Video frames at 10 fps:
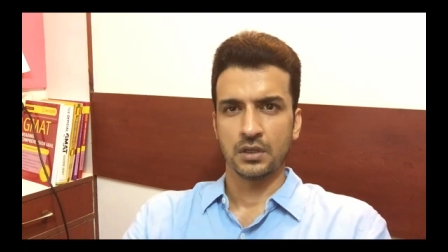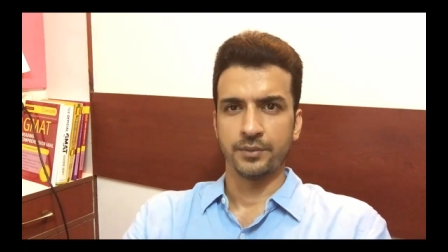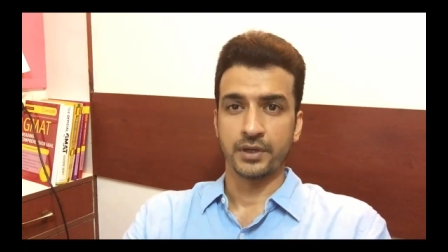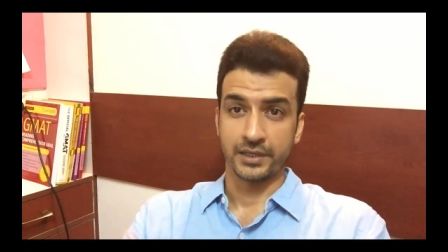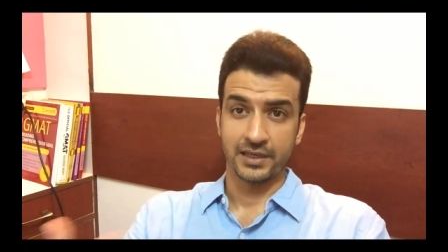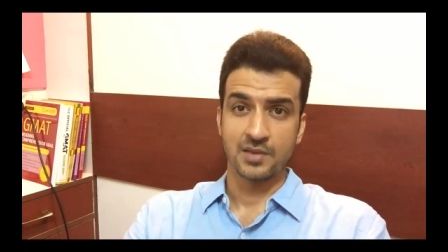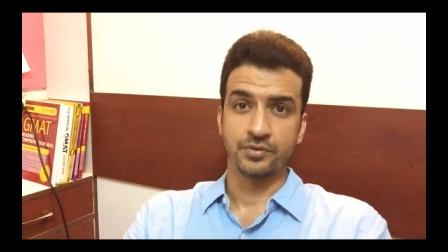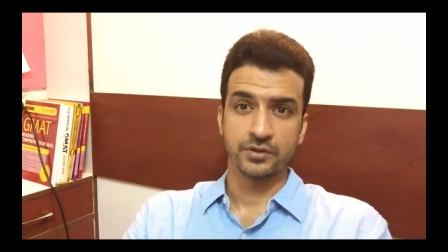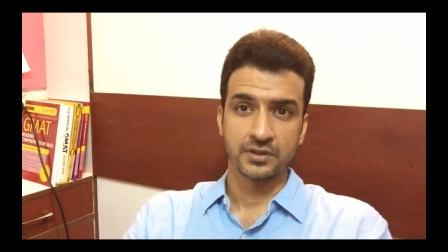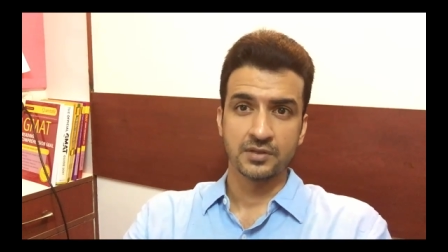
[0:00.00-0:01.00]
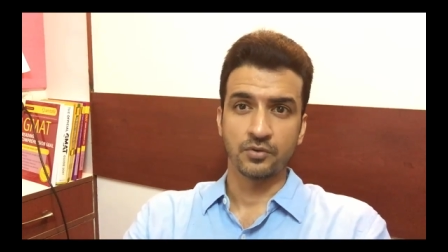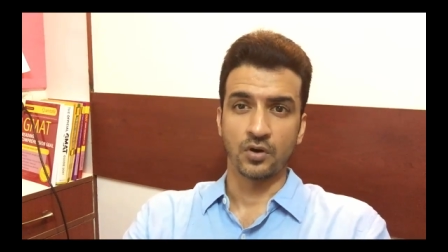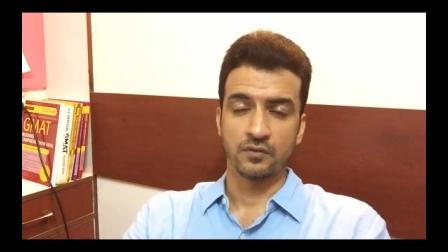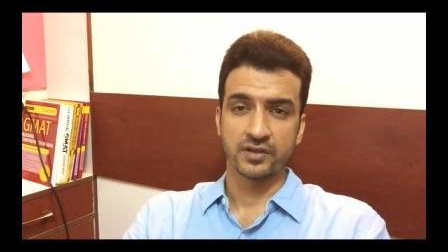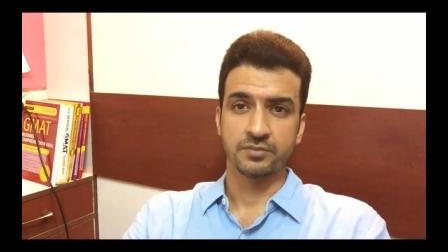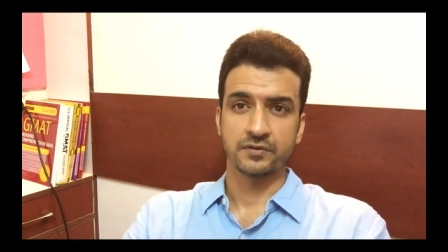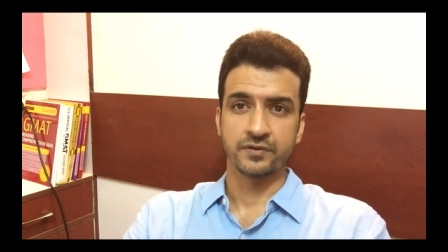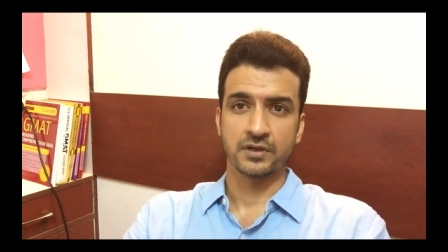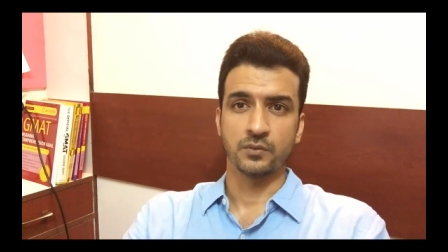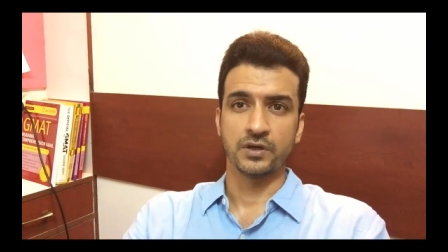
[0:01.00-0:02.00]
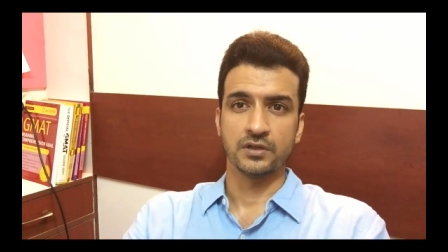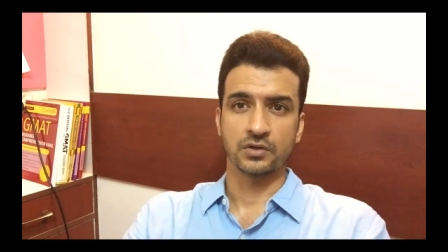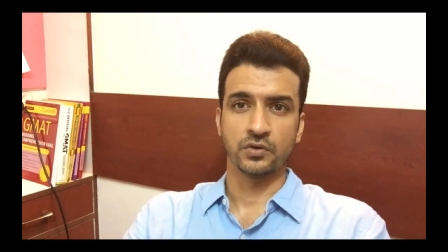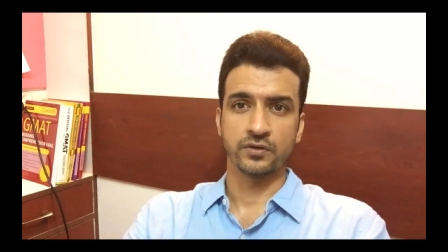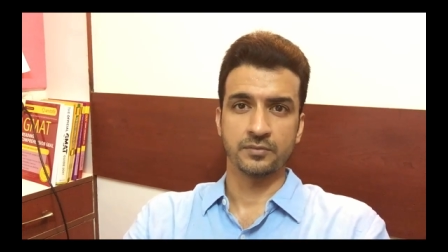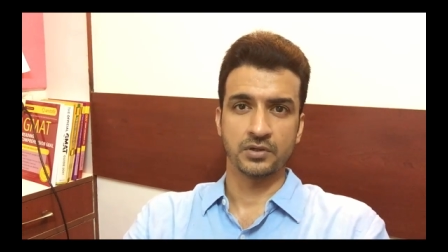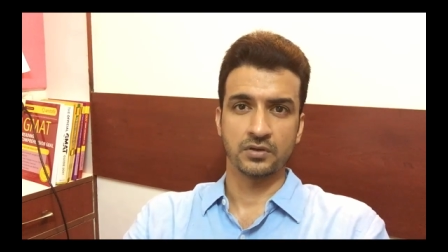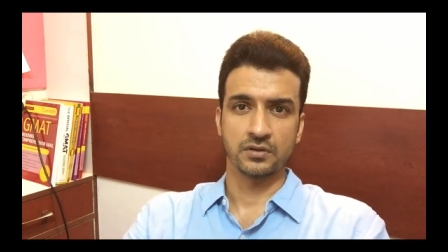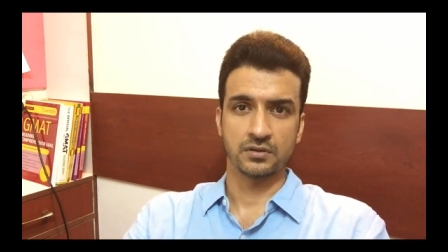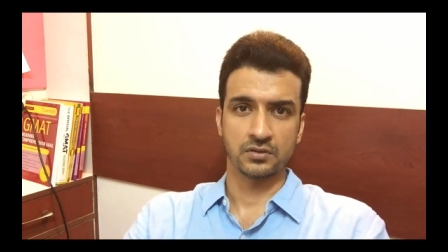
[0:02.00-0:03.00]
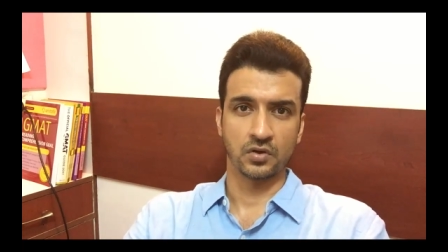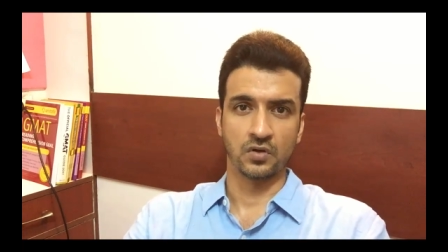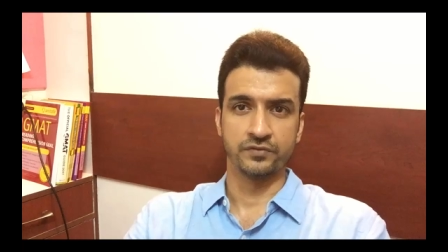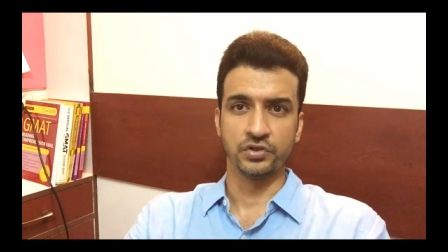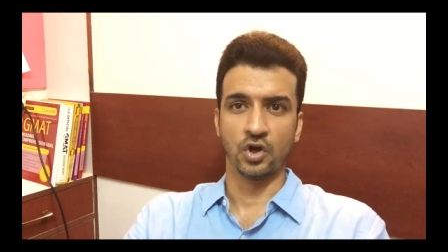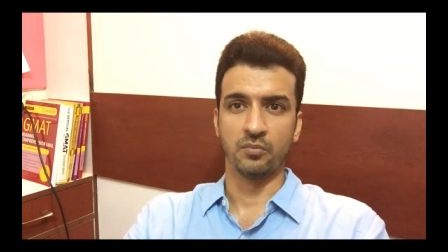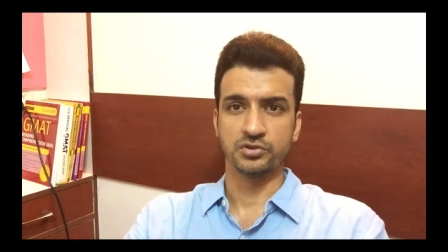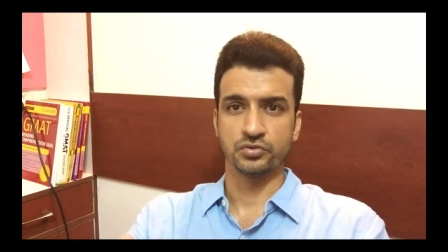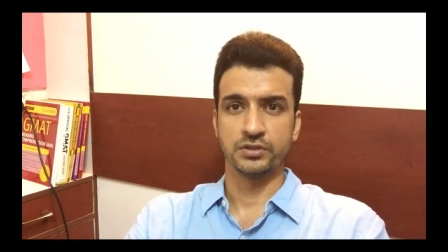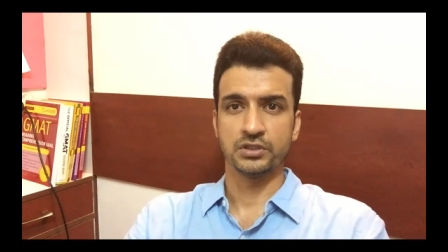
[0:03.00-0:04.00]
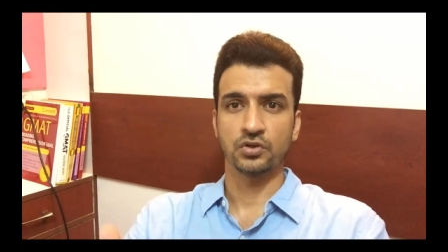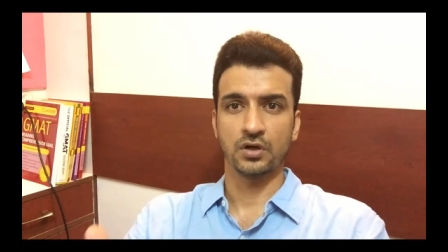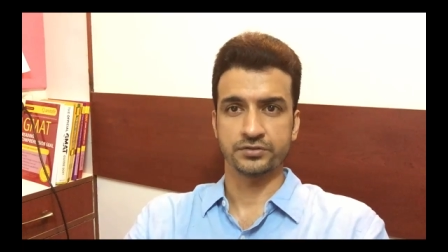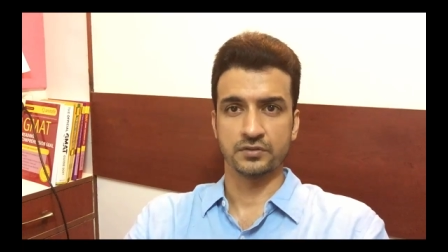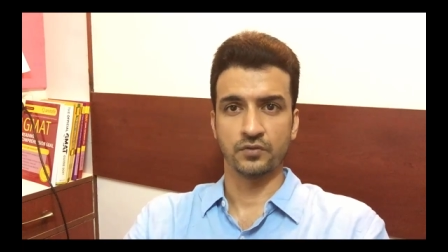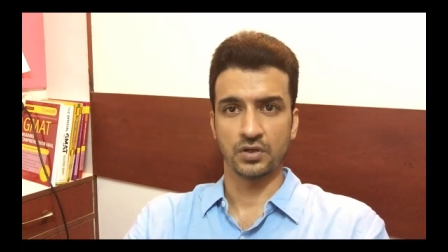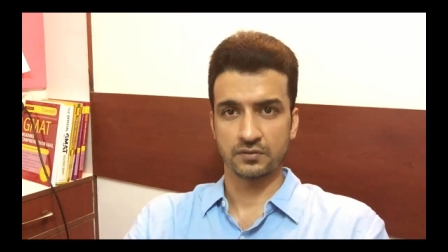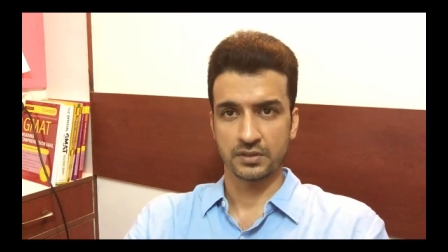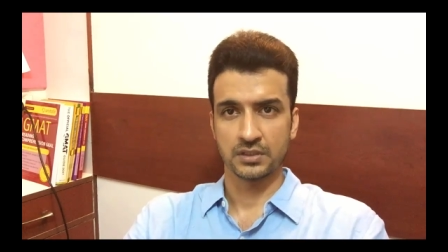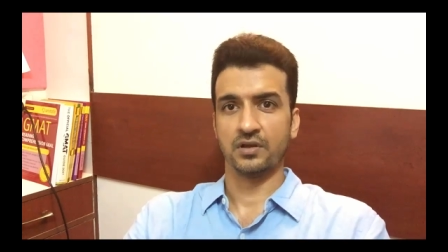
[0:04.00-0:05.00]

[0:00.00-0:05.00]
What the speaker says: I mean, again, I personally always prefer a 1-year course because of the opportunity cost involved.